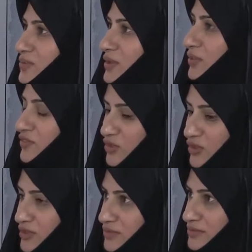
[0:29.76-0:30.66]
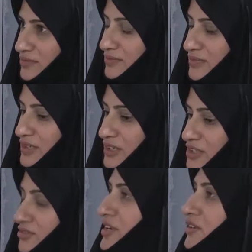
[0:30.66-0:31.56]
then we've got an
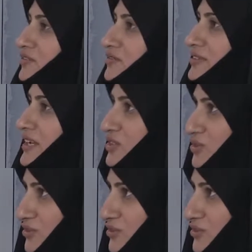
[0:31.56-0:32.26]
array of natural